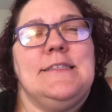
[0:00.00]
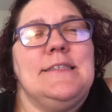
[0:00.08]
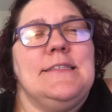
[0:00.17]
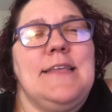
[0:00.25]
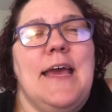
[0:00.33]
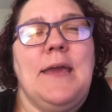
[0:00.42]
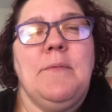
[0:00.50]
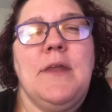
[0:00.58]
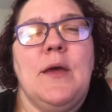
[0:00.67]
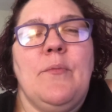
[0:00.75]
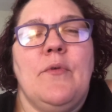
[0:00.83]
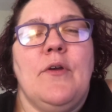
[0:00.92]
the same
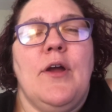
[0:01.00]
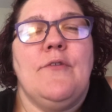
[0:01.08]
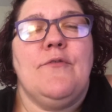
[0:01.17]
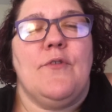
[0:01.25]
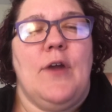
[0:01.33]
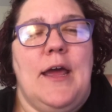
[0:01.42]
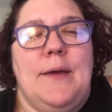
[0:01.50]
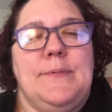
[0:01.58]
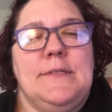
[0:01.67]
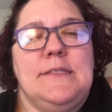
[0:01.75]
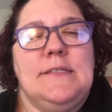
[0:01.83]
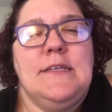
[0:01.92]
number of
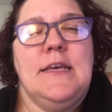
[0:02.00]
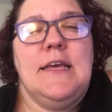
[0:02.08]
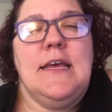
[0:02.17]
reps.